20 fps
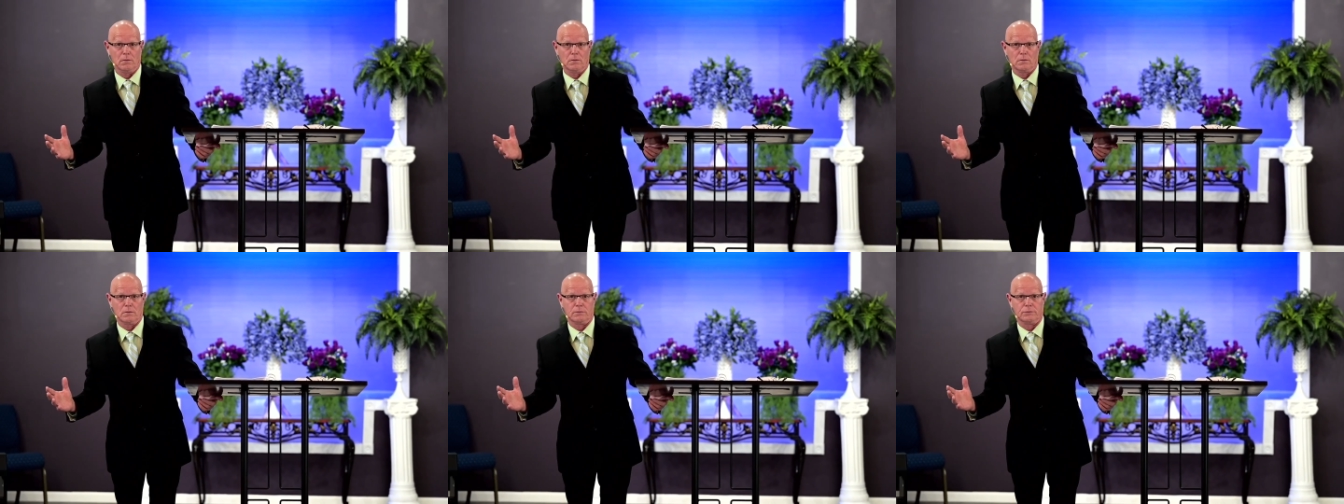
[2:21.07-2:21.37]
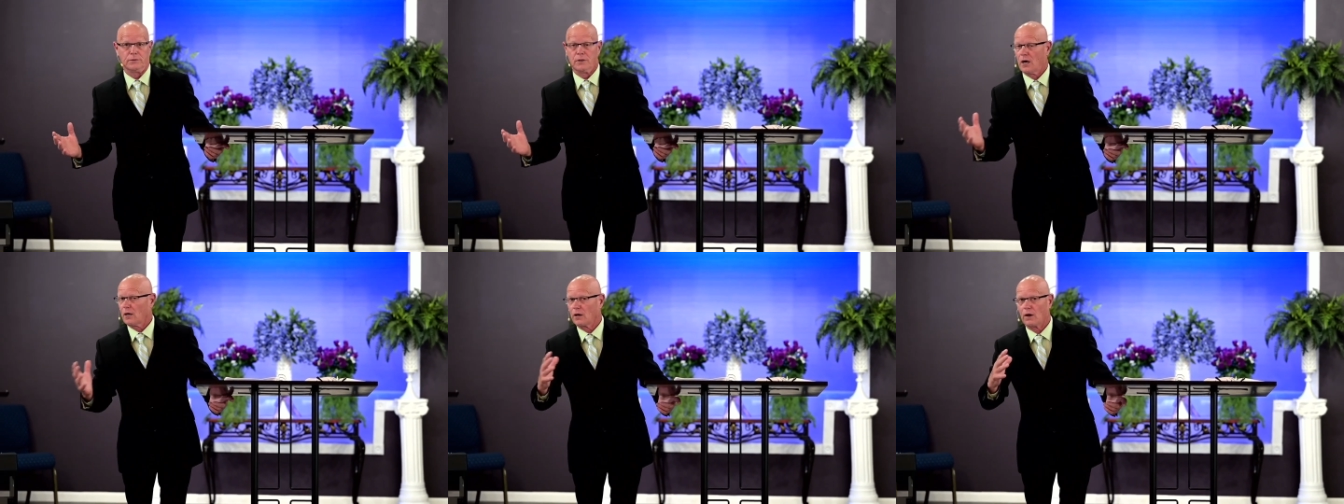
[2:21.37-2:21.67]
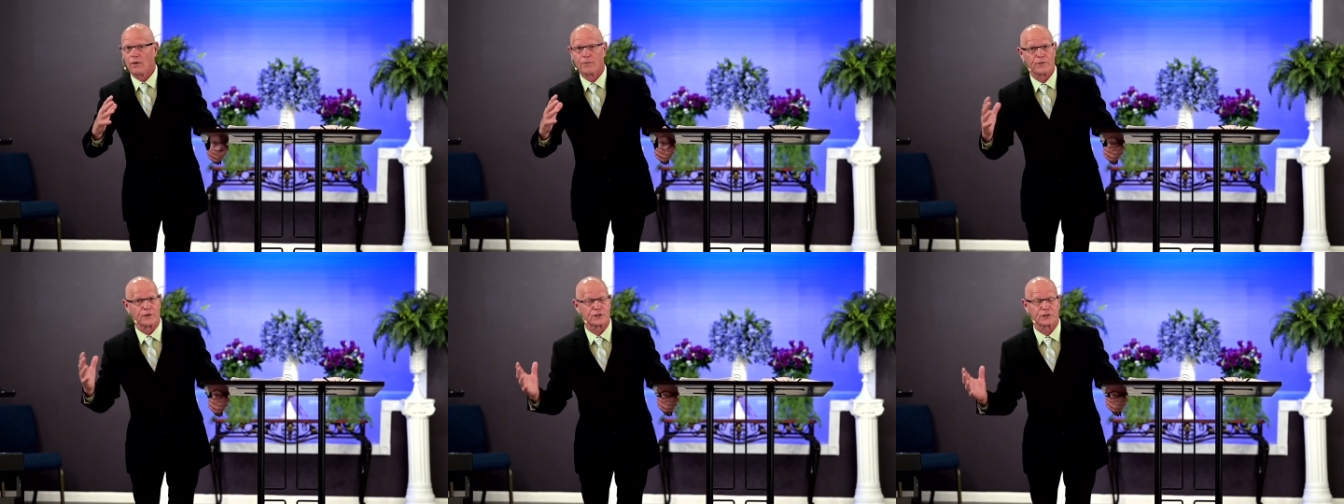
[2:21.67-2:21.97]
not on
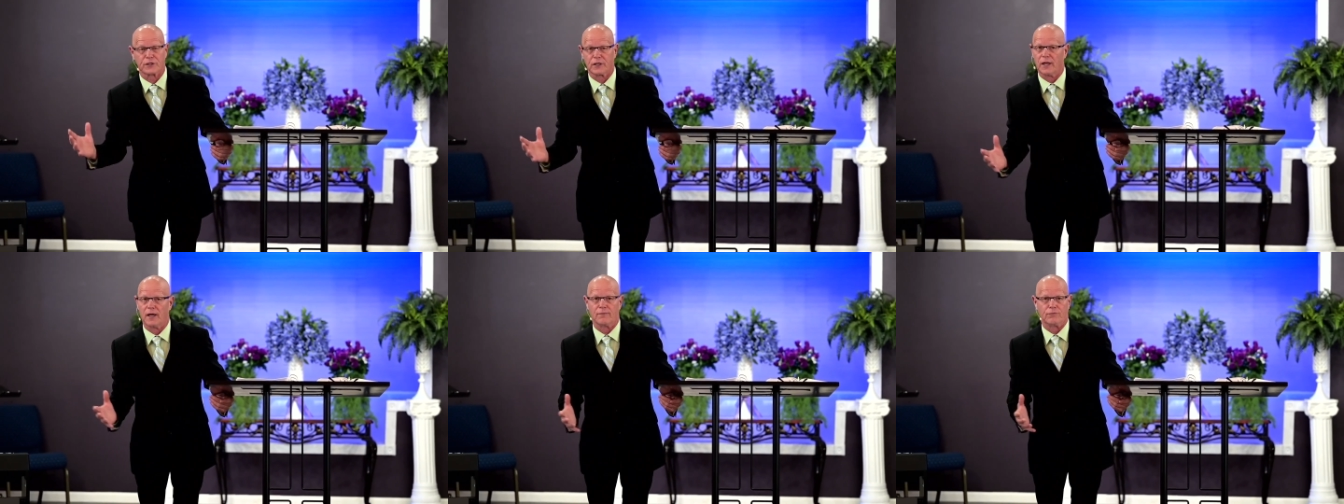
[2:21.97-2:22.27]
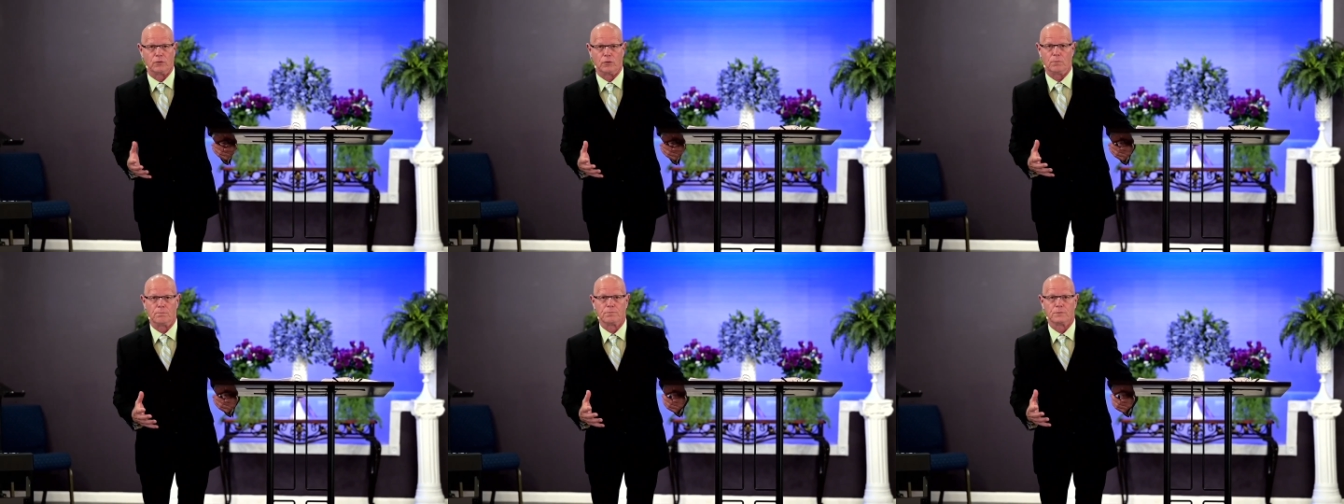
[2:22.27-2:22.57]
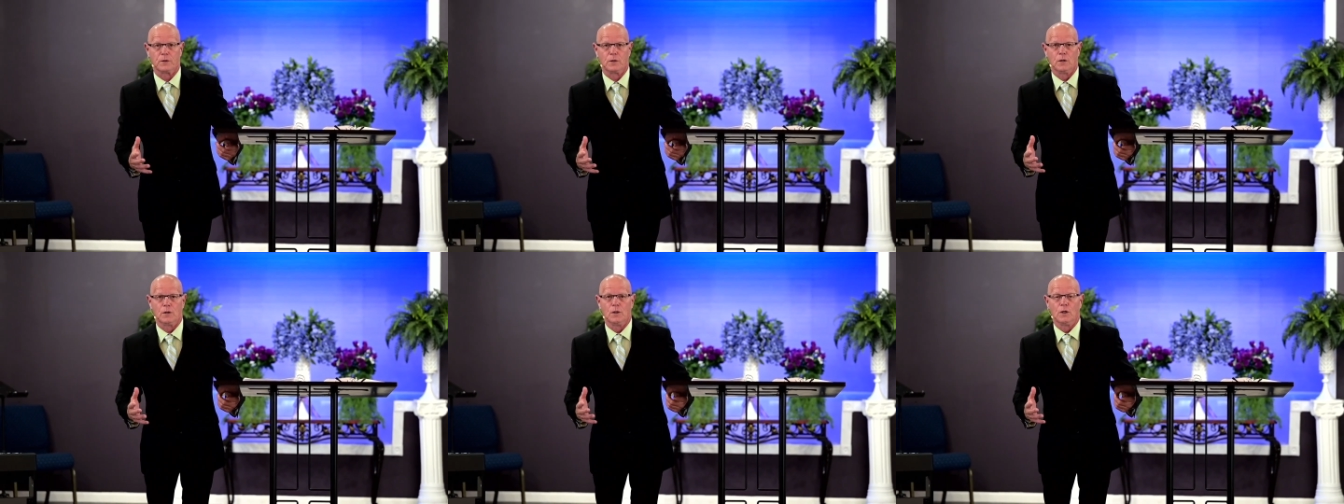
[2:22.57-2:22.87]
this level.
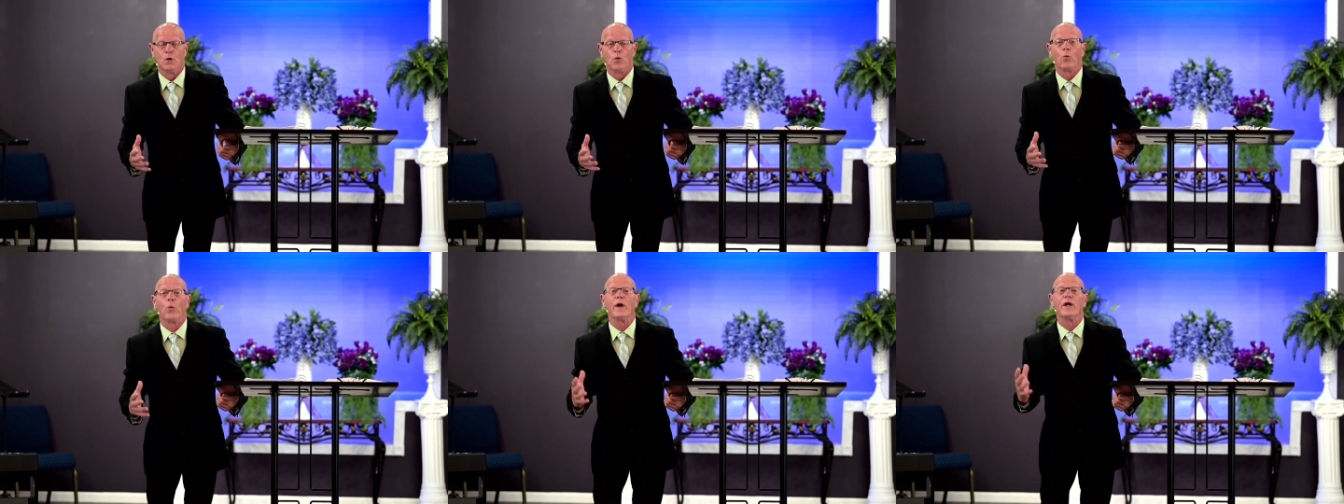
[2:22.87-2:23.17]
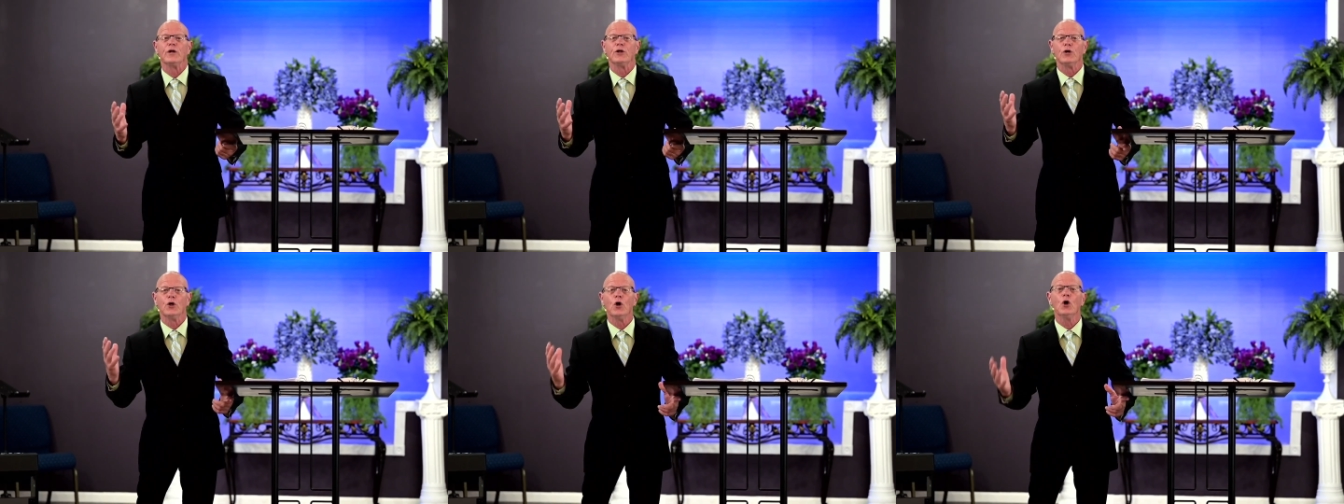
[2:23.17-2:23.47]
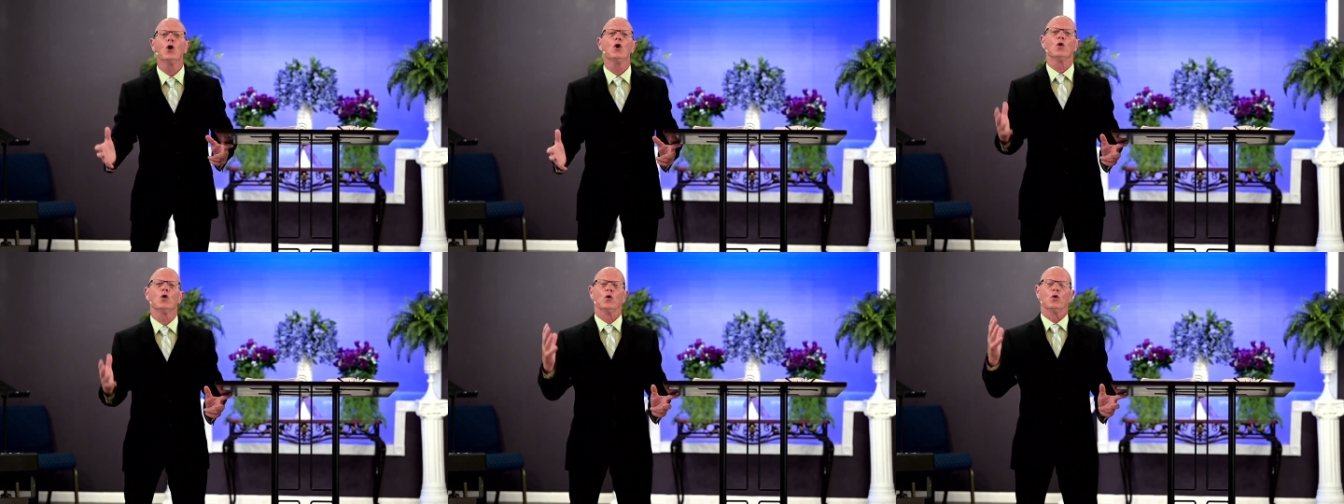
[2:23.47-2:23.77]
We
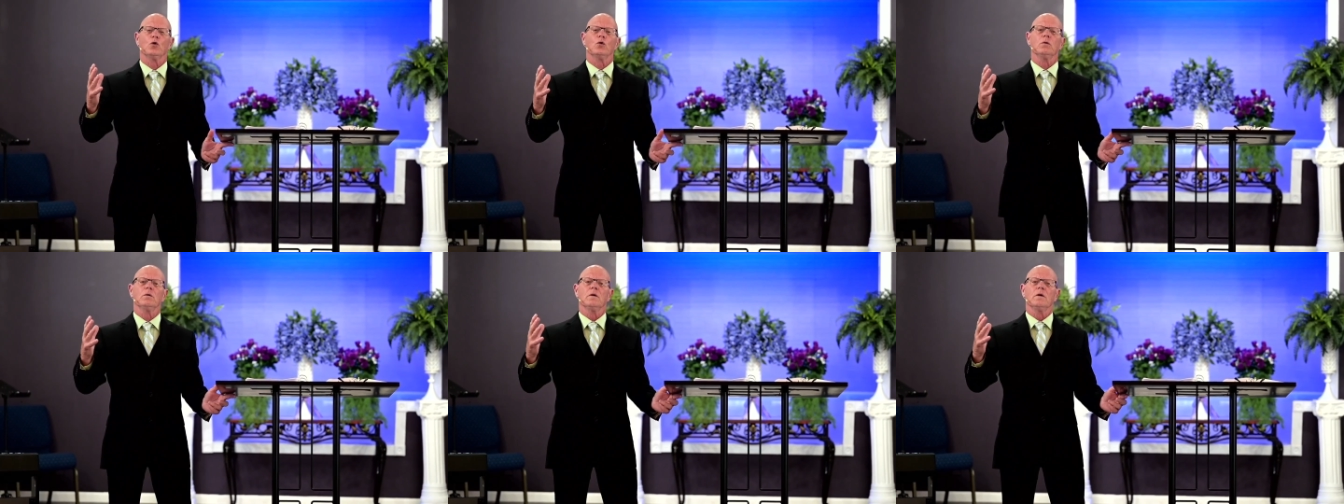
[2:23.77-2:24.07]
knew